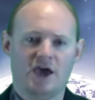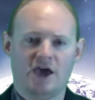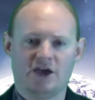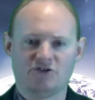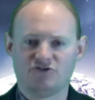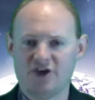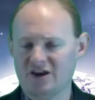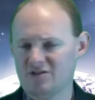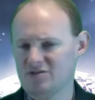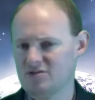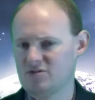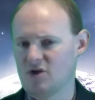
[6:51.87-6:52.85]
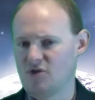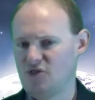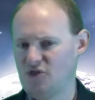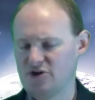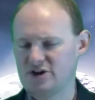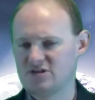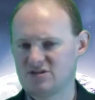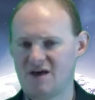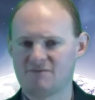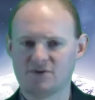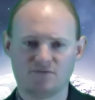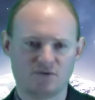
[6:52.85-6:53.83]
In Genesis
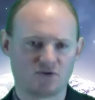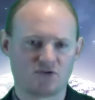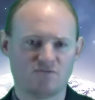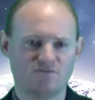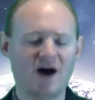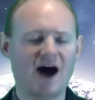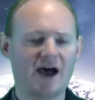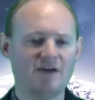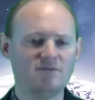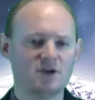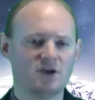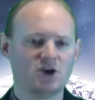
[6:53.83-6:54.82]
thirty-seven, verse five,